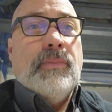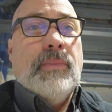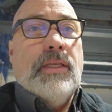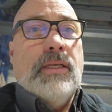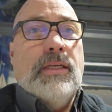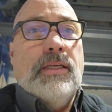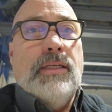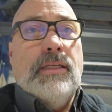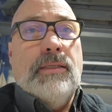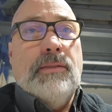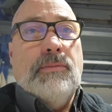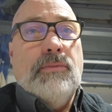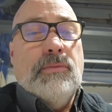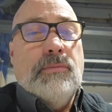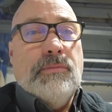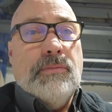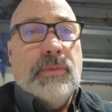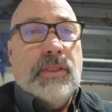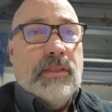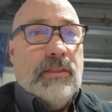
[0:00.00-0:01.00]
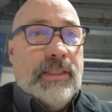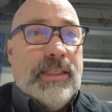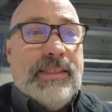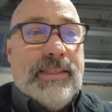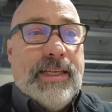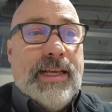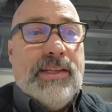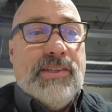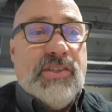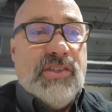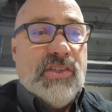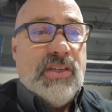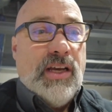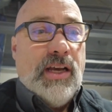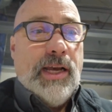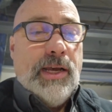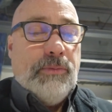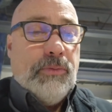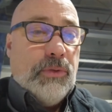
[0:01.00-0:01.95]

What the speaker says: At least that side.